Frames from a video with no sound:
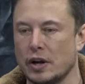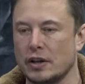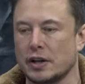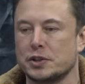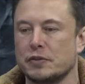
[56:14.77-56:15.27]

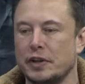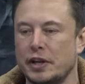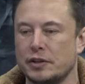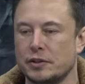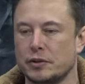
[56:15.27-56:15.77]
like, it should be
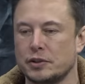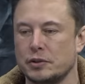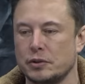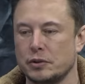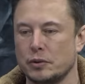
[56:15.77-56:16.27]
easier
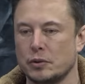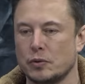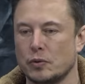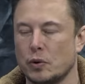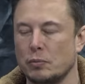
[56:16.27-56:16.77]
to
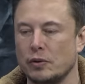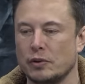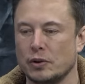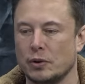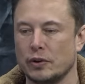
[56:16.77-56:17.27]
remove a
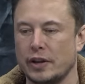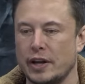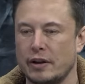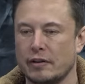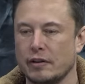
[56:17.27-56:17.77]
law
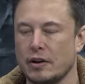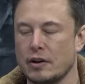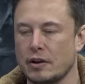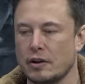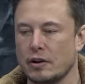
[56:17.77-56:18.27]
than
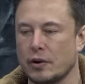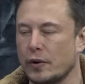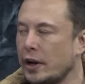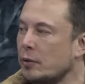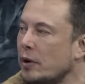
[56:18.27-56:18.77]

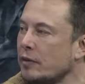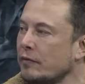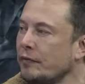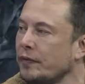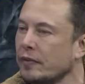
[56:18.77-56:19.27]
create one,
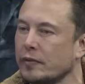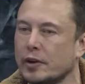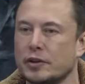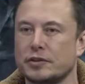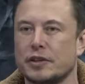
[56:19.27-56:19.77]

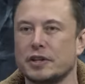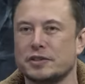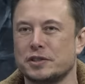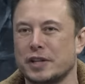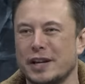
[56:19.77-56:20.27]
because things
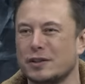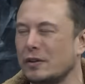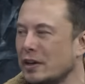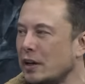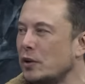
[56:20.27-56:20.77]
just get
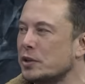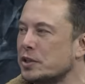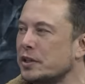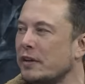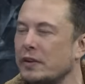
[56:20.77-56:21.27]
to
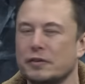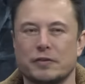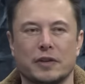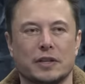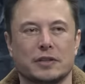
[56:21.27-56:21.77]
inertia. You have to have
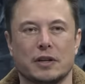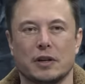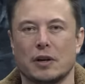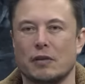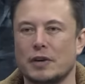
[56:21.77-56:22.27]
something that's
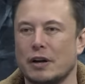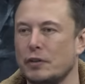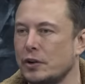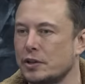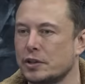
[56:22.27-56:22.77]
going to overcome
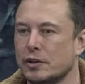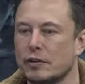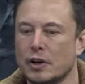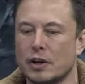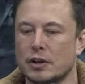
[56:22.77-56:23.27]
inertia.
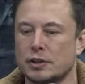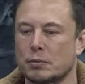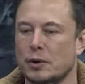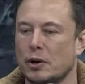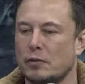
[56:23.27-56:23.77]
So
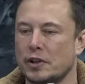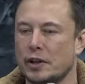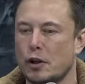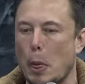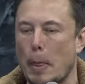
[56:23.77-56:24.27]
probably, I